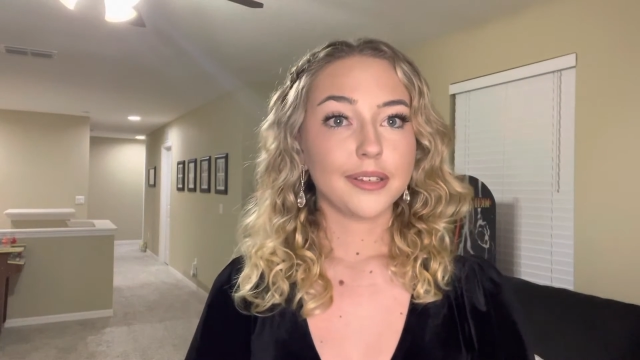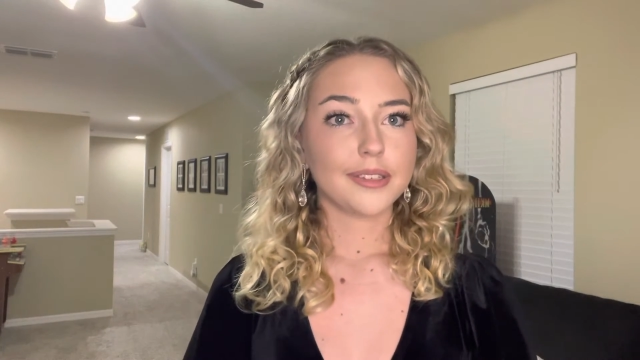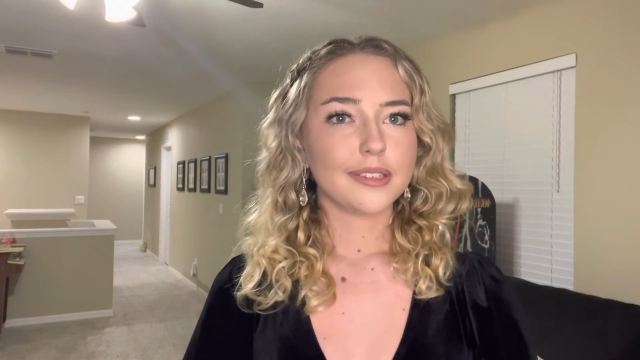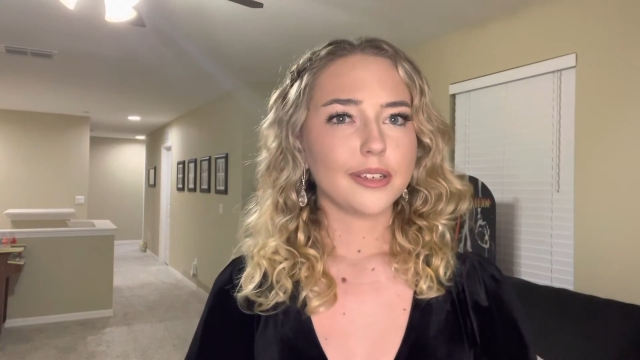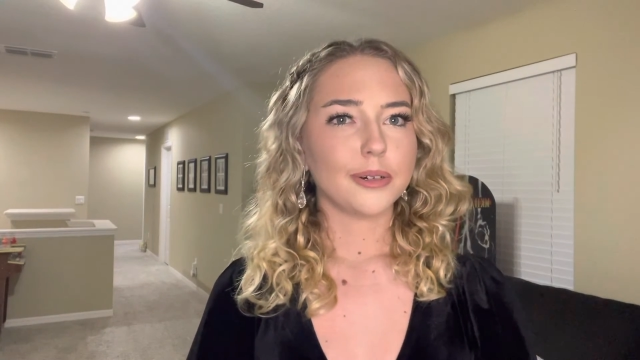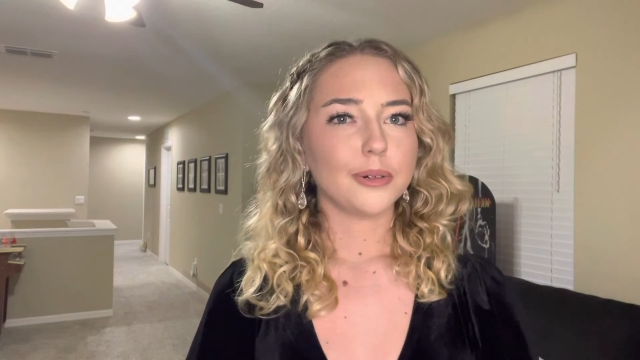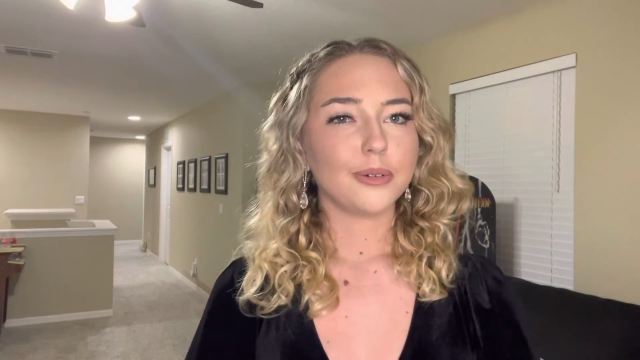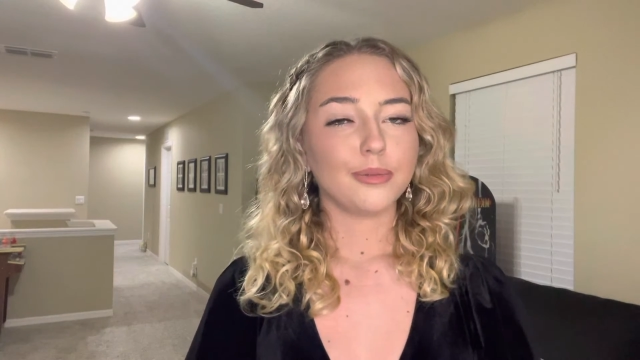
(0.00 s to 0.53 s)

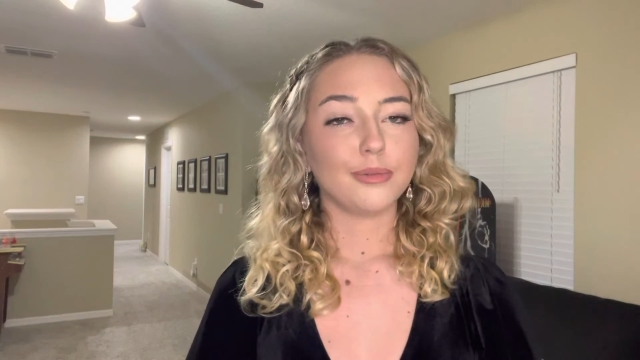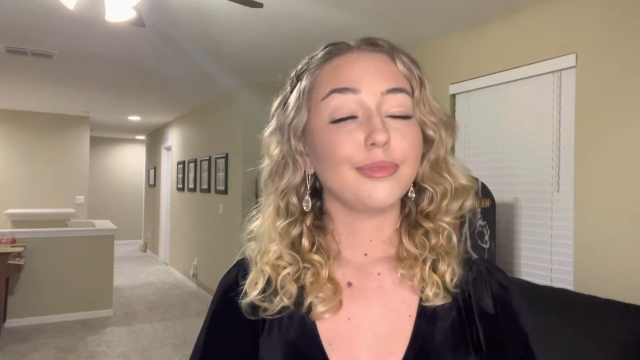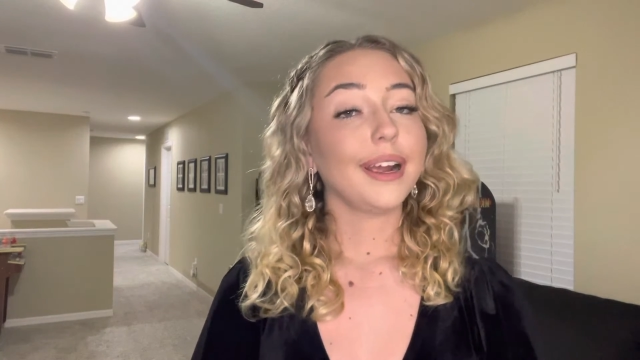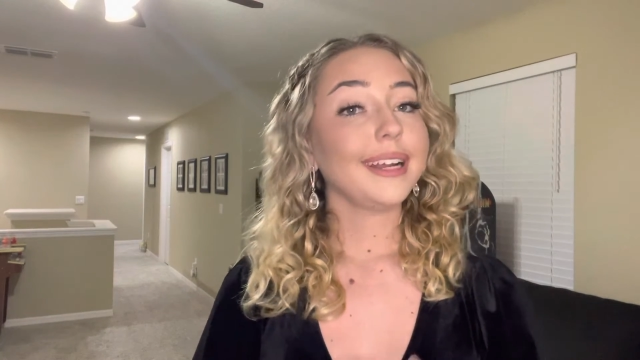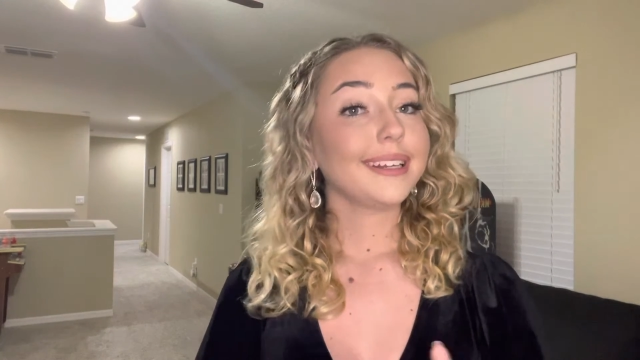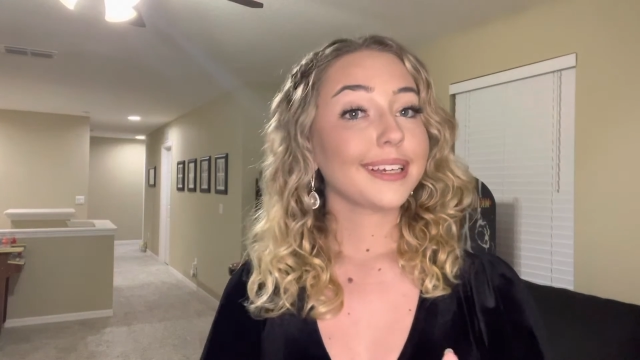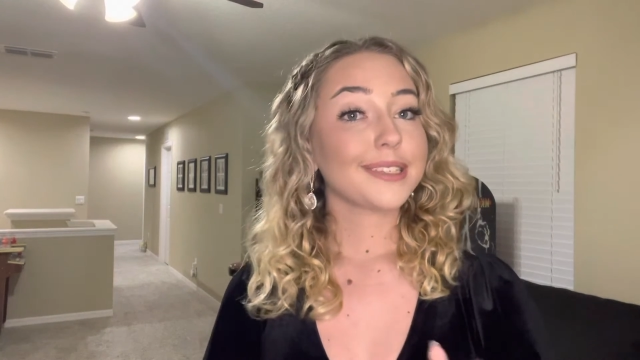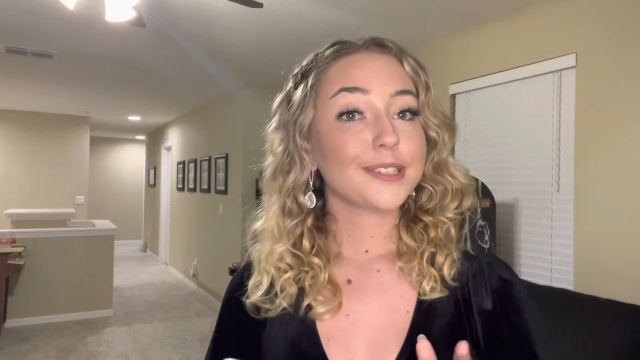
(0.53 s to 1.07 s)
so
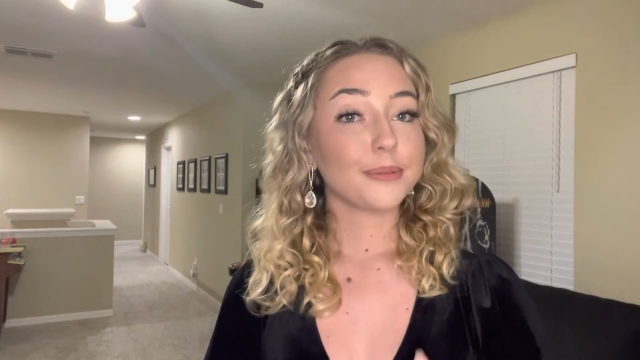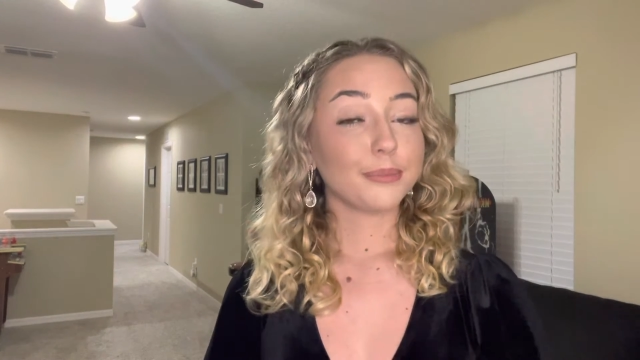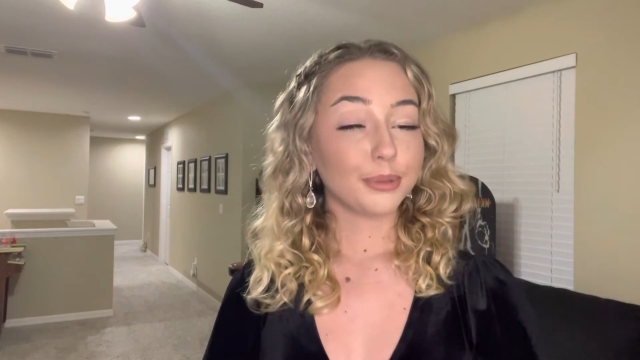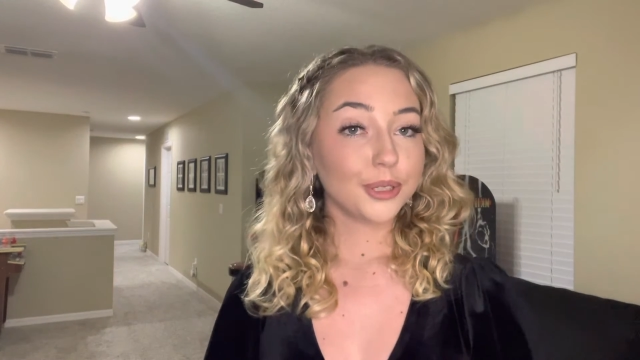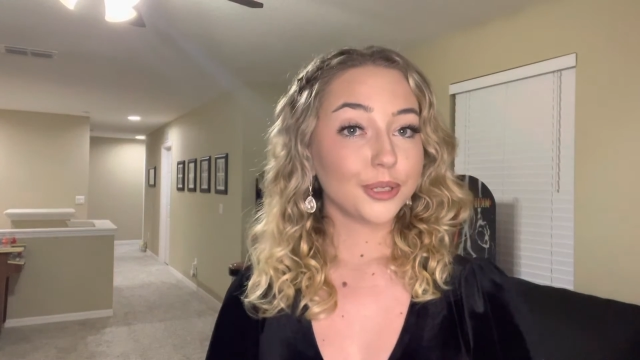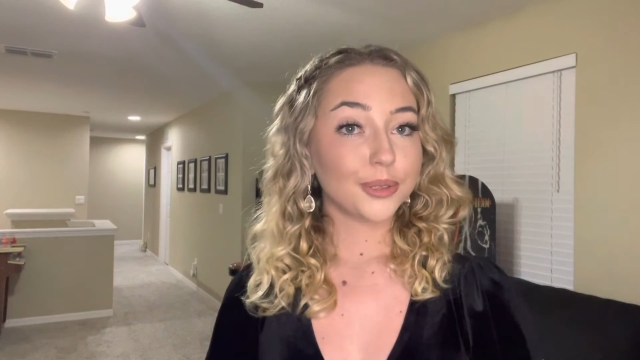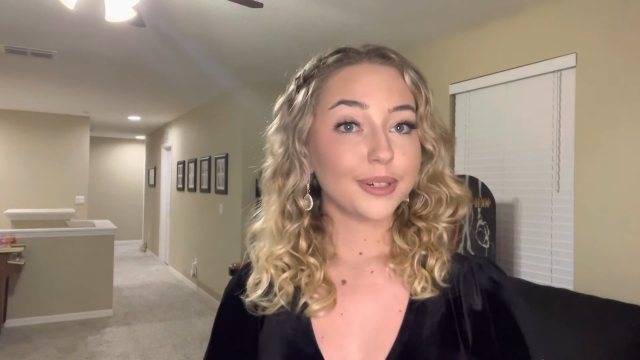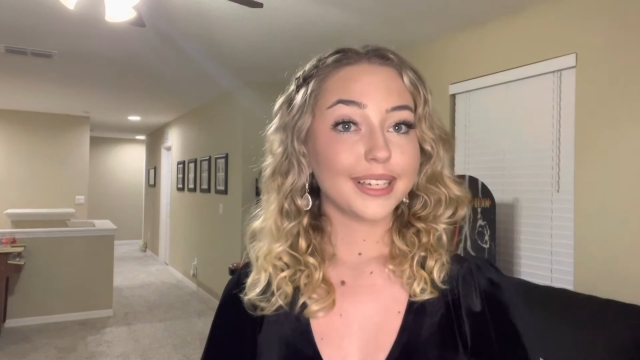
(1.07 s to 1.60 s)
right next to
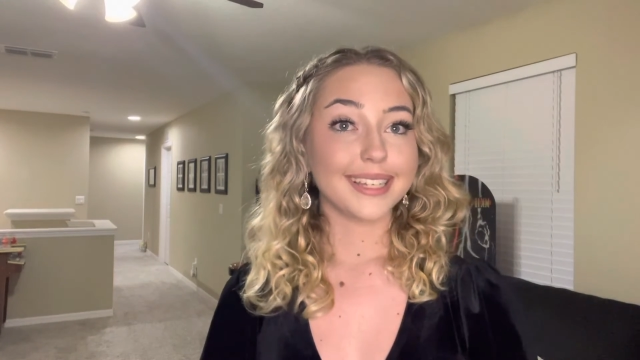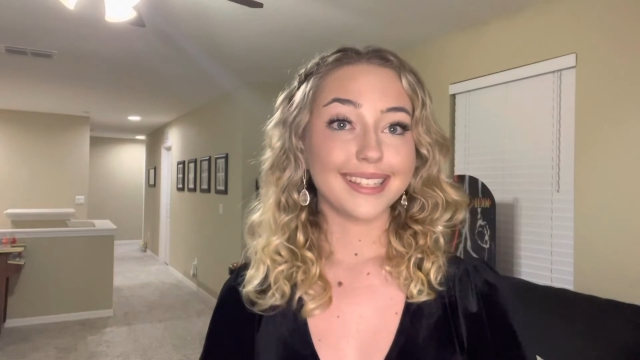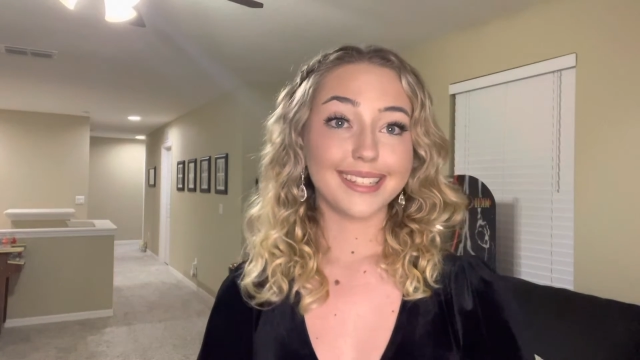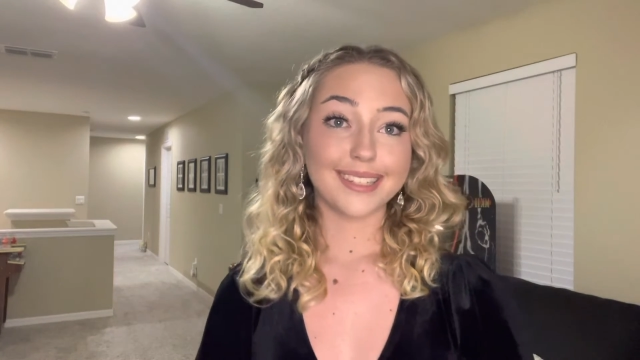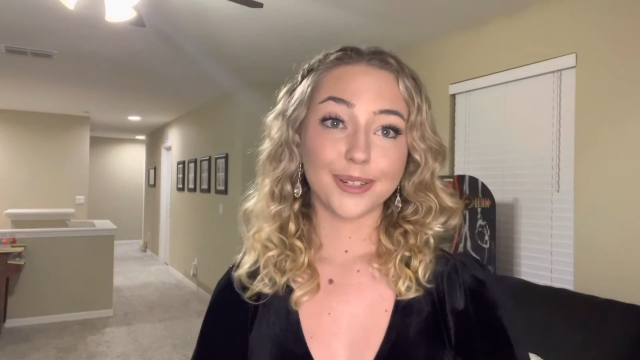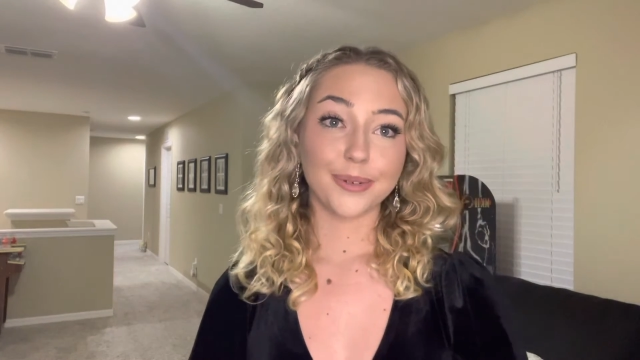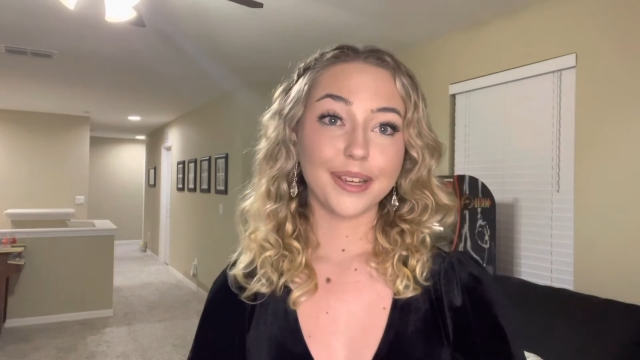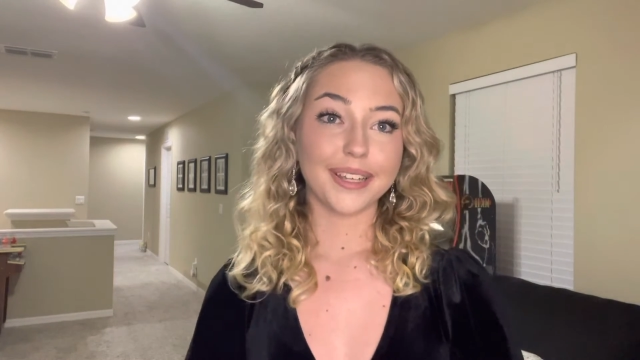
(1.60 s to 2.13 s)
blue is
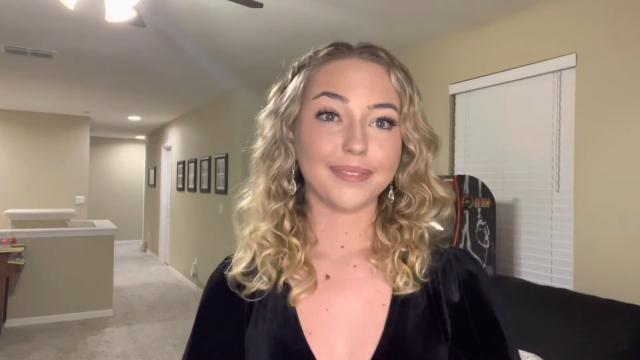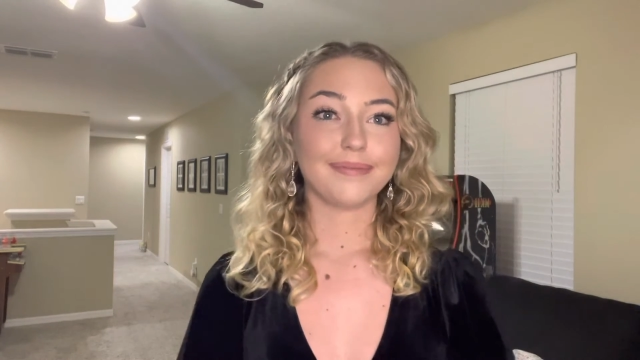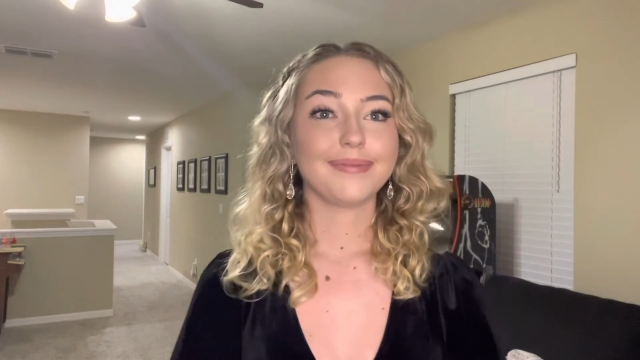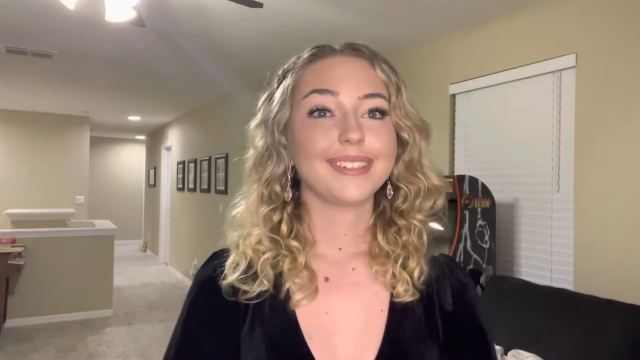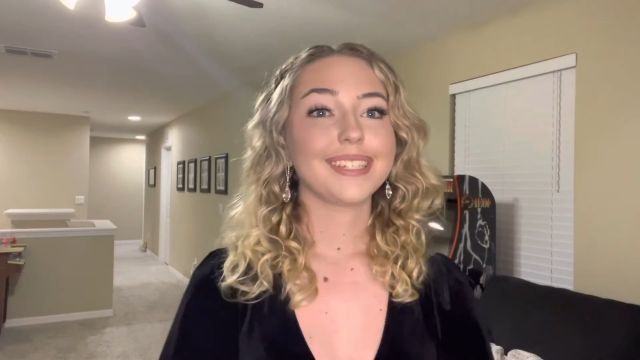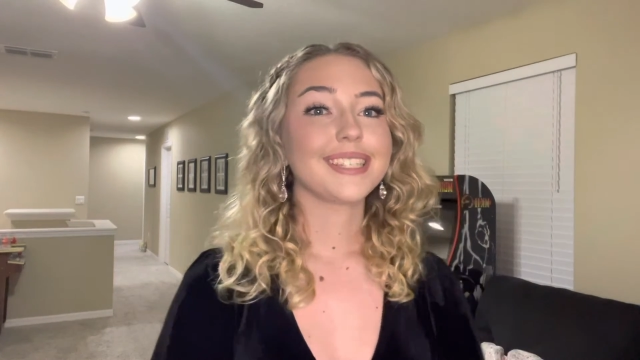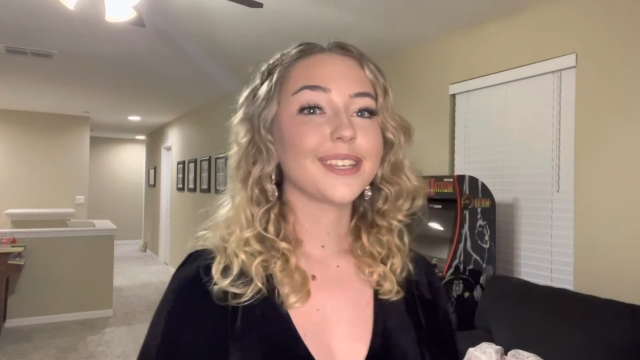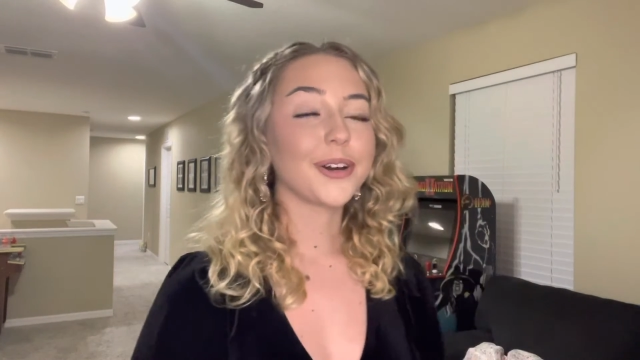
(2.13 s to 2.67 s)
green.
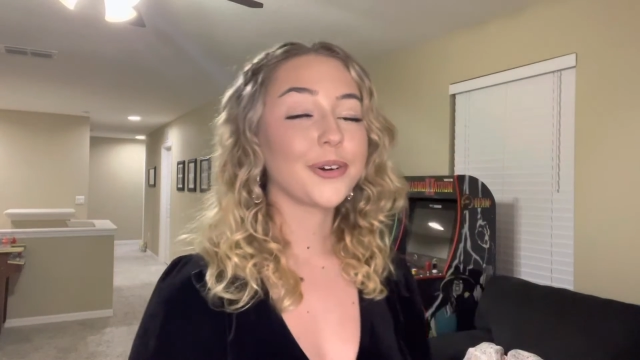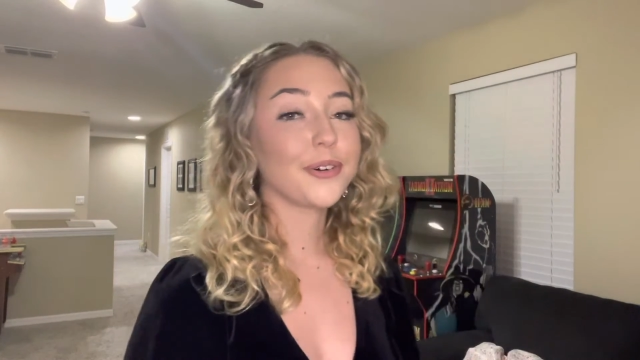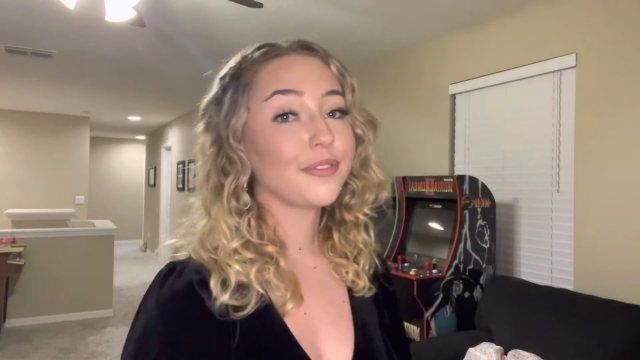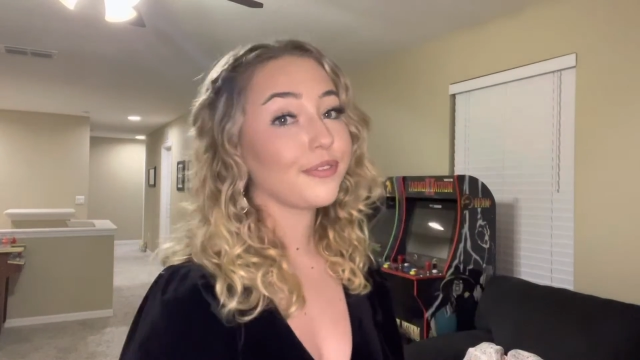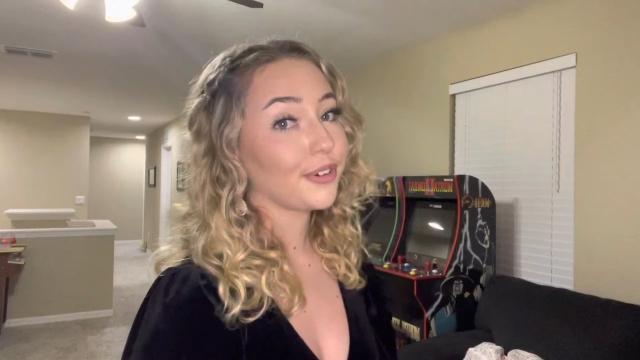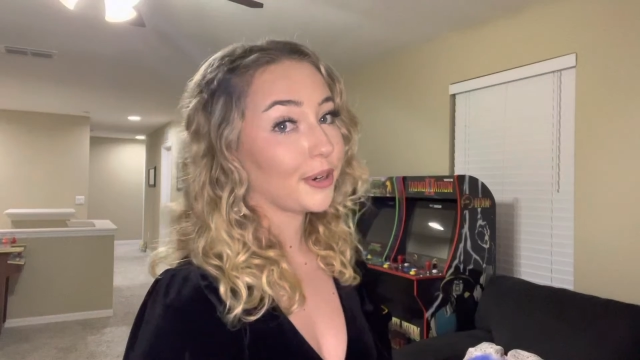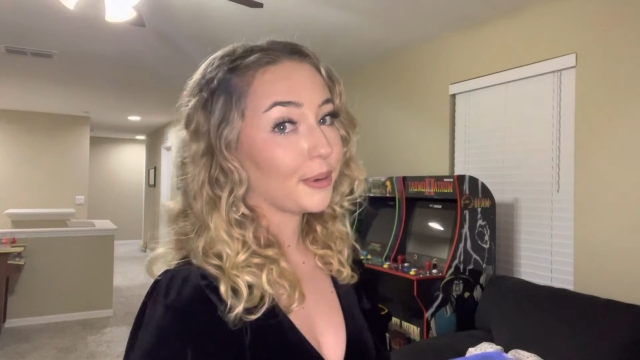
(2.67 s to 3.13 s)
So for